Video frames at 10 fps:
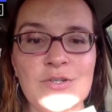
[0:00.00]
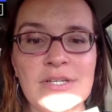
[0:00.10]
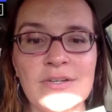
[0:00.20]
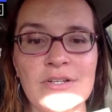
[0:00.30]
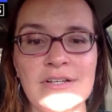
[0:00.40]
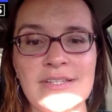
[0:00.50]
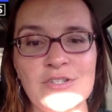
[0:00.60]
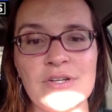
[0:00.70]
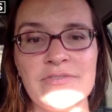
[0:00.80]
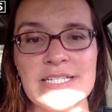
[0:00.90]
You can go to
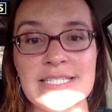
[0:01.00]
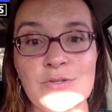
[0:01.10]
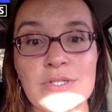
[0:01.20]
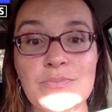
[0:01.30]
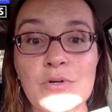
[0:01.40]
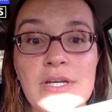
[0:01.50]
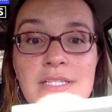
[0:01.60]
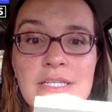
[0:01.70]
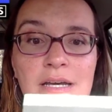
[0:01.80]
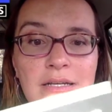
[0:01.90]

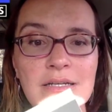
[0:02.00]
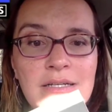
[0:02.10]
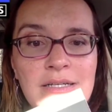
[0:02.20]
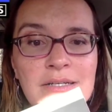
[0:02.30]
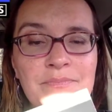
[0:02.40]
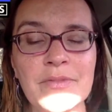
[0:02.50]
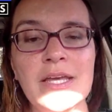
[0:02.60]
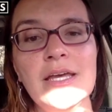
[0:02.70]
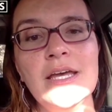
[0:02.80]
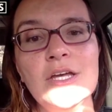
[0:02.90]
onlinetrafficsecretsbook.com
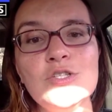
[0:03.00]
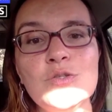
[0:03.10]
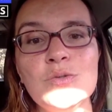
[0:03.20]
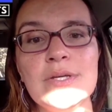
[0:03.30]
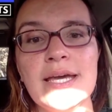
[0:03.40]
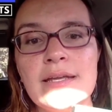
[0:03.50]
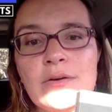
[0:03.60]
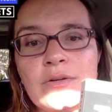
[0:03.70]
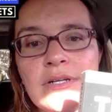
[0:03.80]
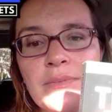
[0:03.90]
to get it.
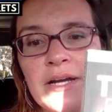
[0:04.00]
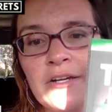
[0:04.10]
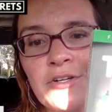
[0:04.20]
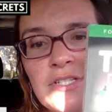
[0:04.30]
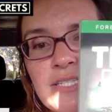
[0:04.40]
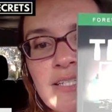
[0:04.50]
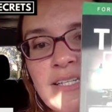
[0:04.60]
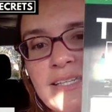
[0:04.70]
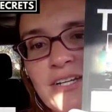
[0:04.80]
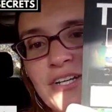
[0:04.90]
Hold it up higher,
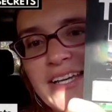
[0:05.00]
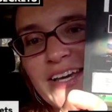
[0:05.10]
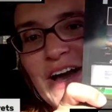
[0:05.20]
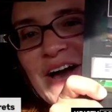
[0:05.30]
Kristy. There you go.